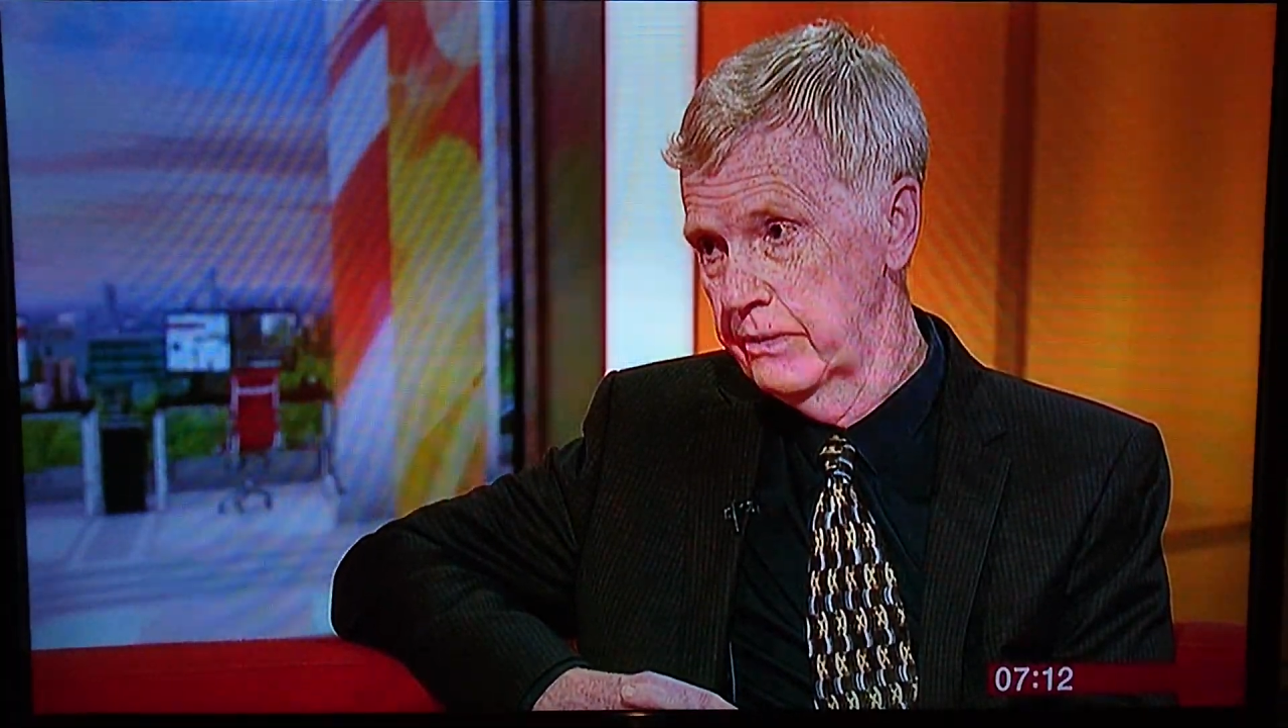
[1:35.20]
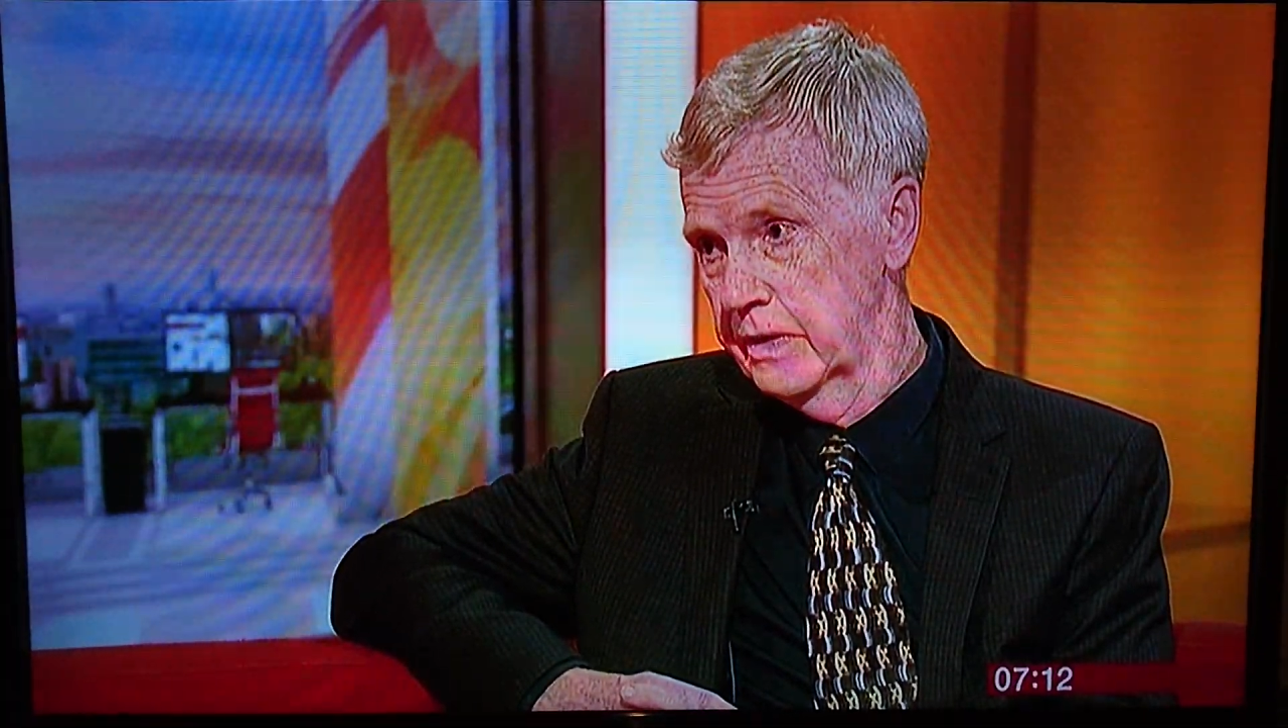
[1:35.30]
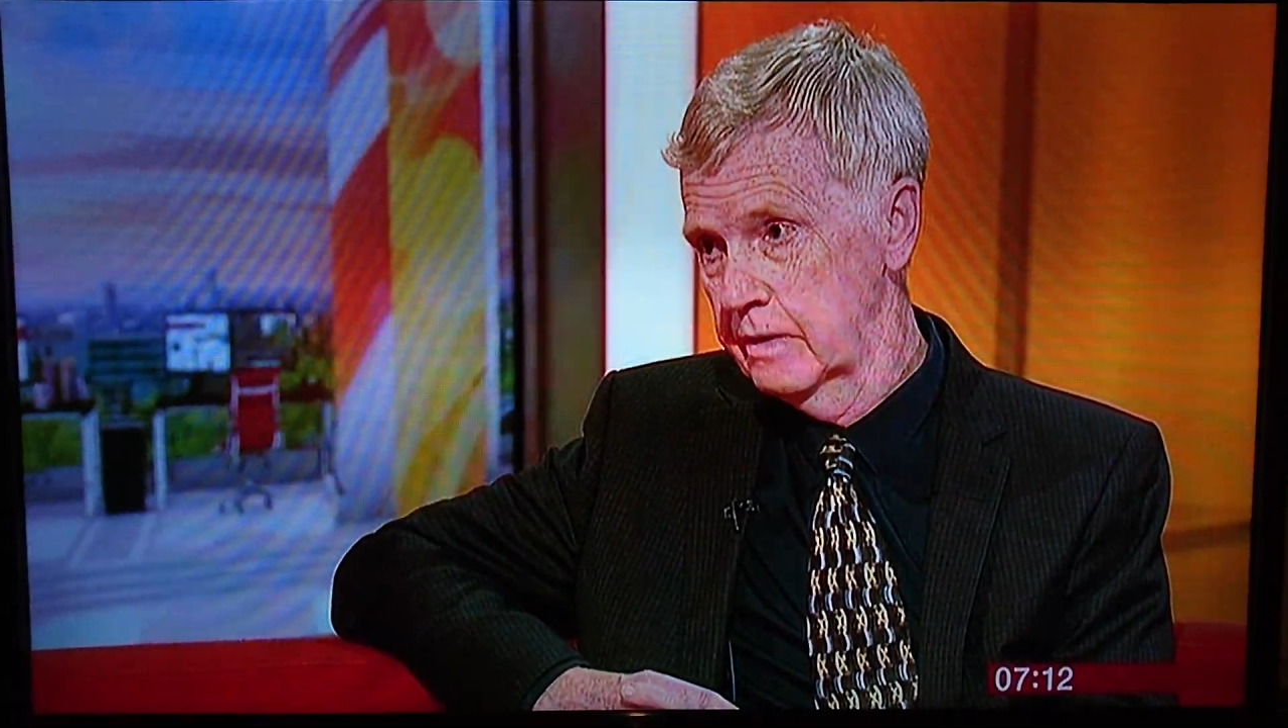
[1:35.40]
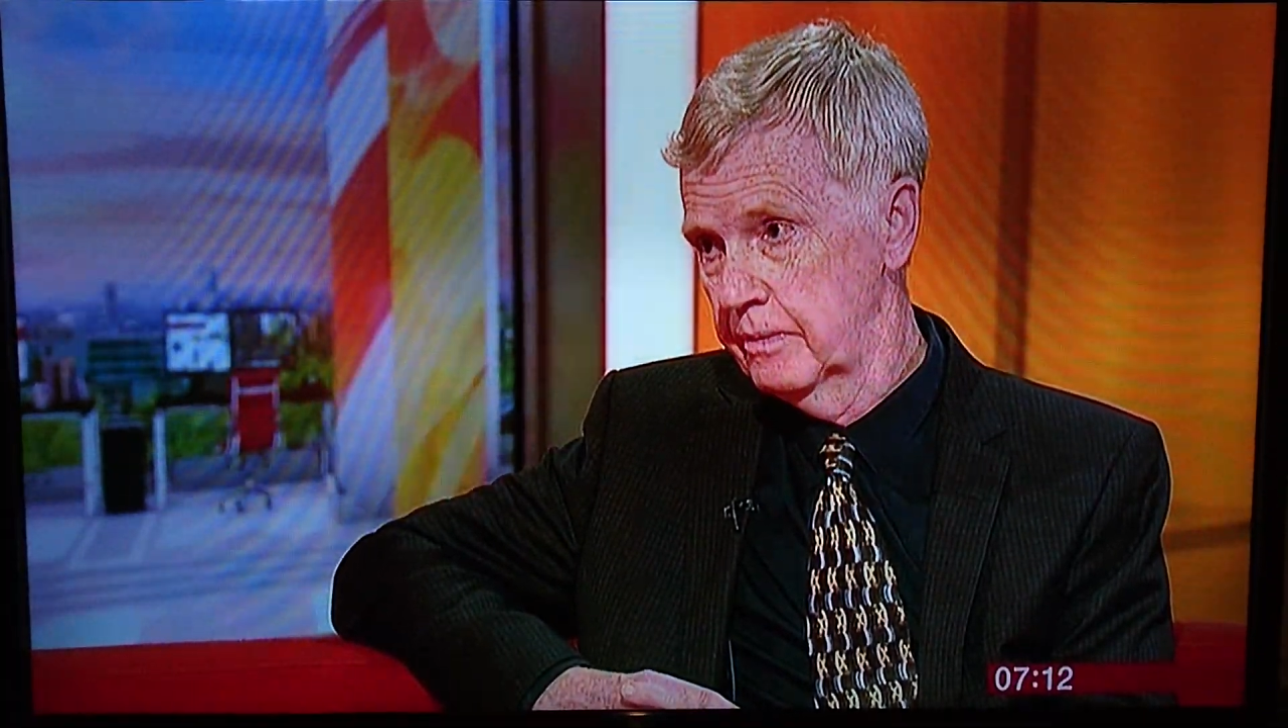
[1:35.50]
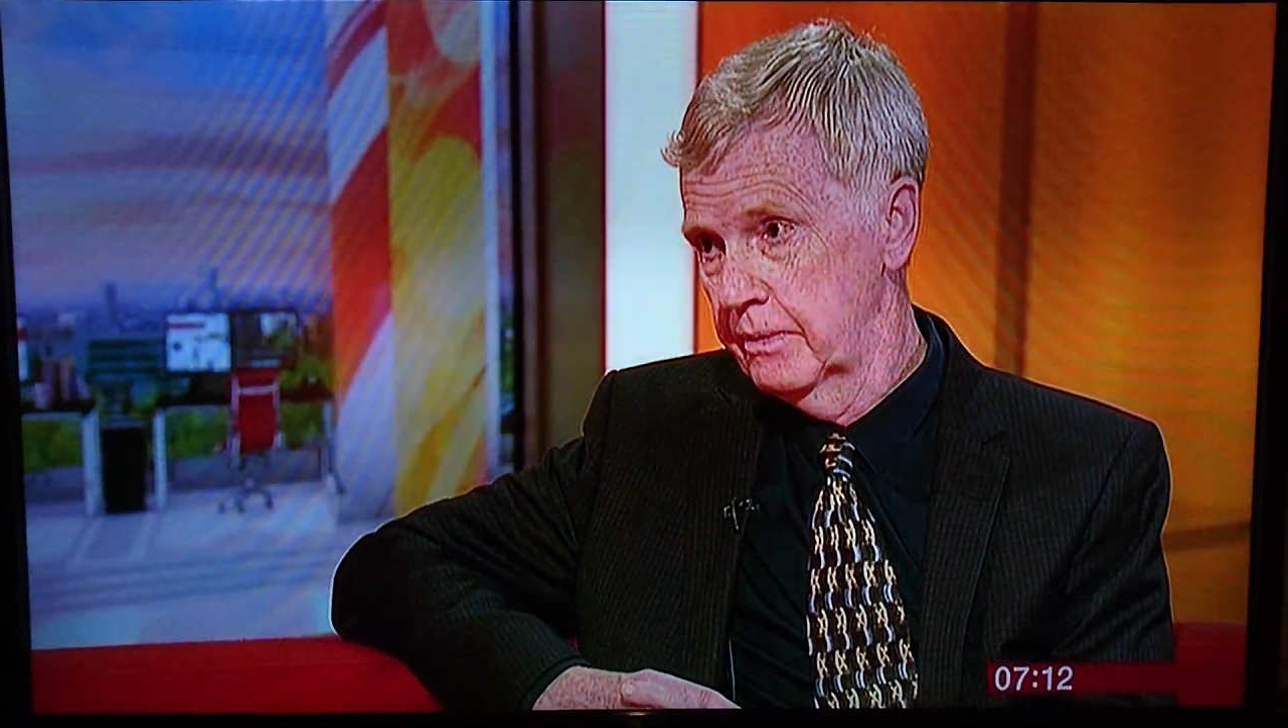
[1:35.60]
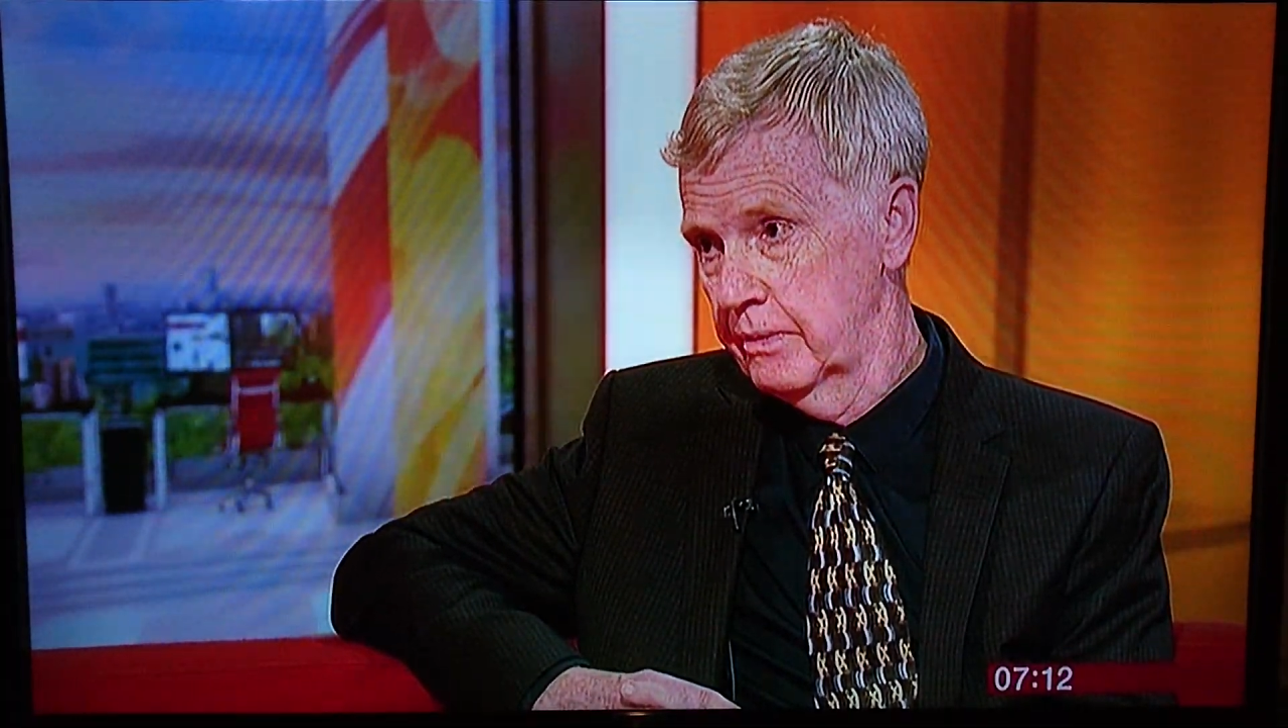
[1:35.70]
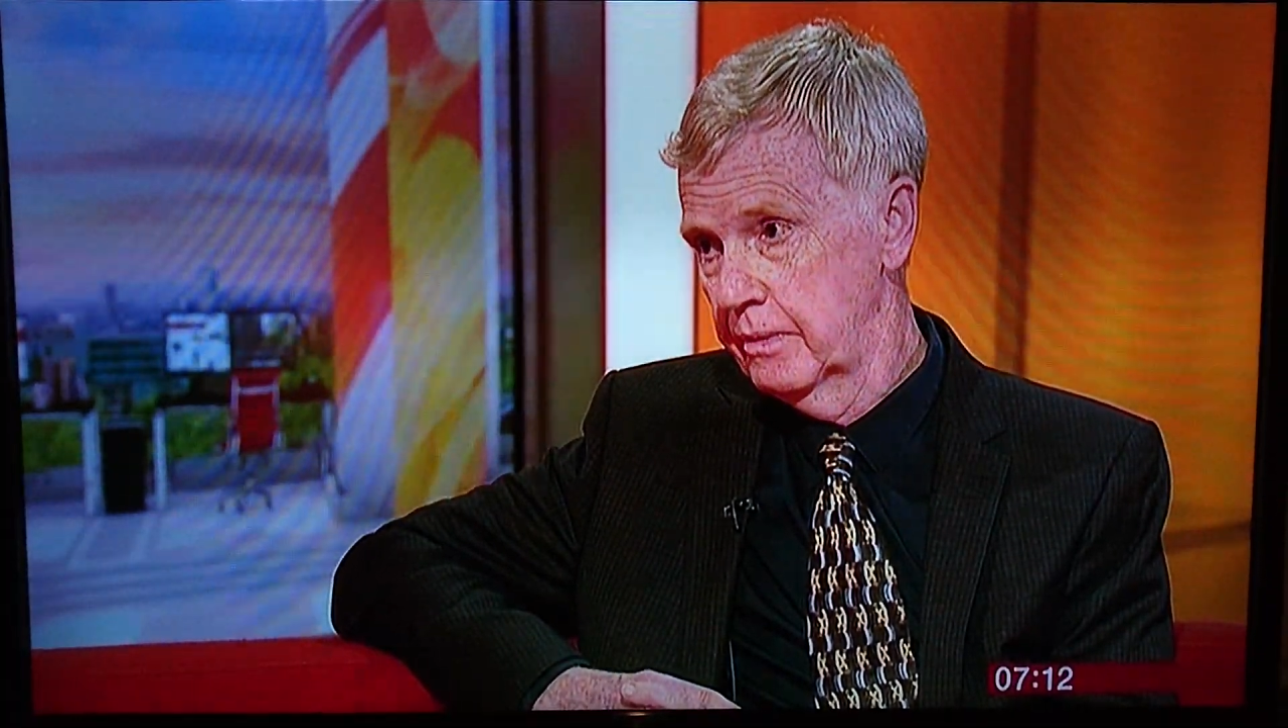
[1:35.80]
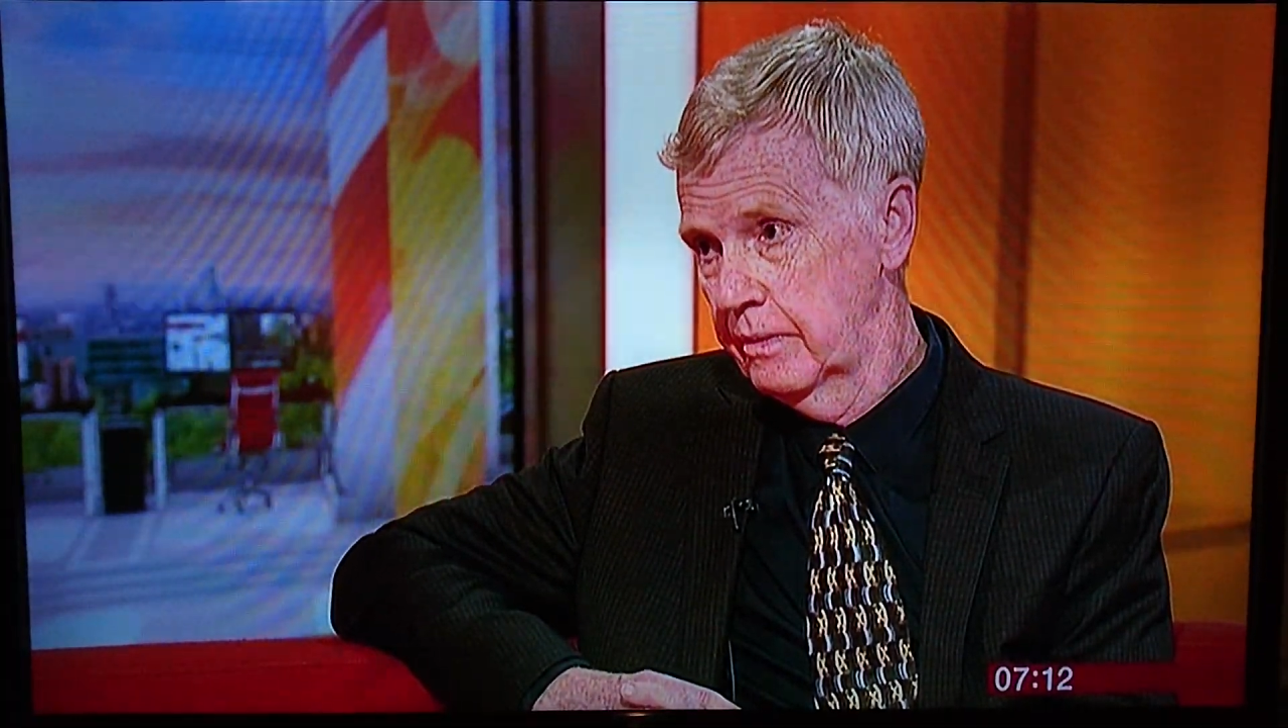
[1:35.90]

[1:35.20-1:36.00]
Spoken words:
The World Health